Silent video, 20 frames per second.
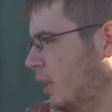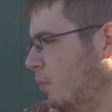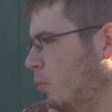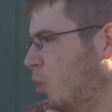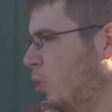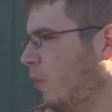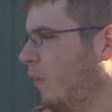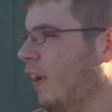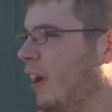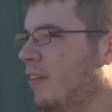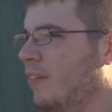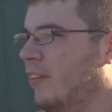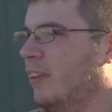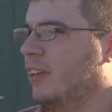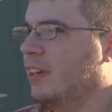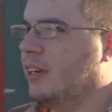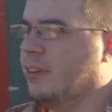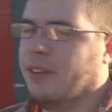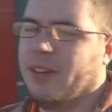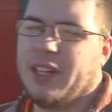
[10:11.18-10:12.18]
more
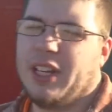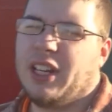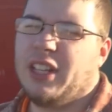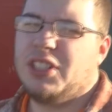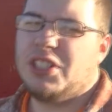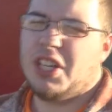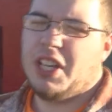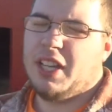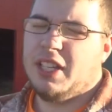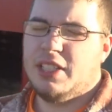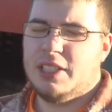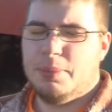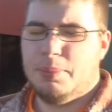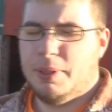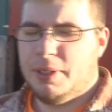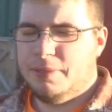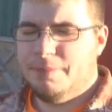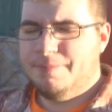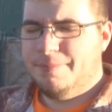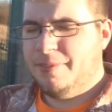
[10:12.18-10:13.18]
gravel in here when I get a chance,
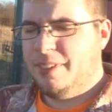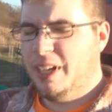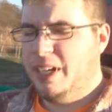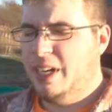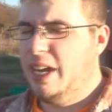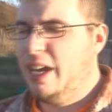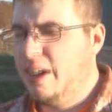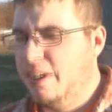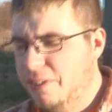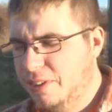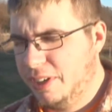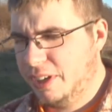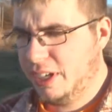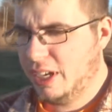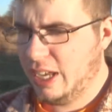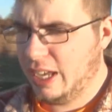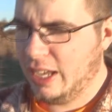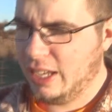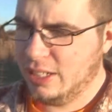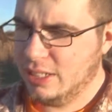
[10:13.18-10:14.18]
but right now
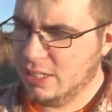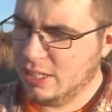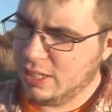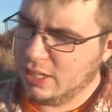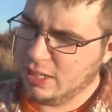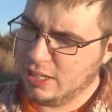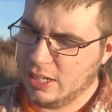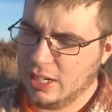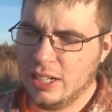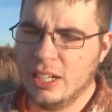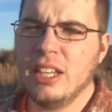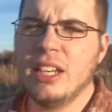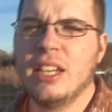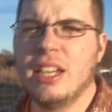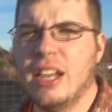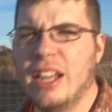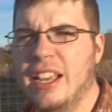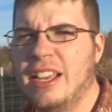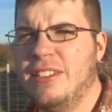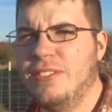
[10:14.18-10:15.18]
I can't. And I
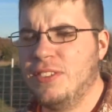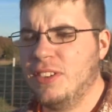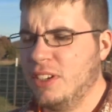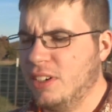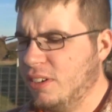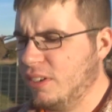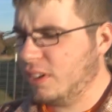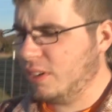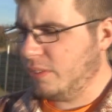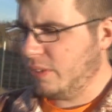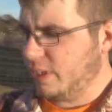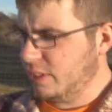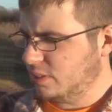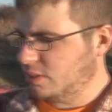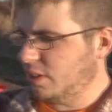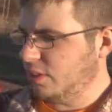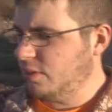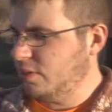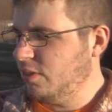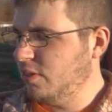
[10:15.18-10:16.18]
needed a hay feeder anyway,
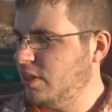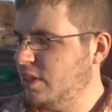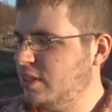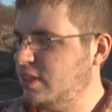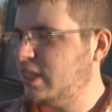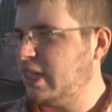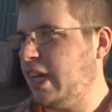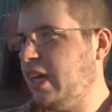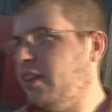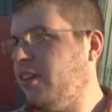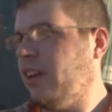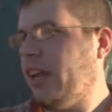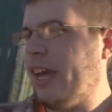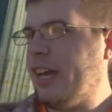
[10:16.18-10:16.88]
so I threw this together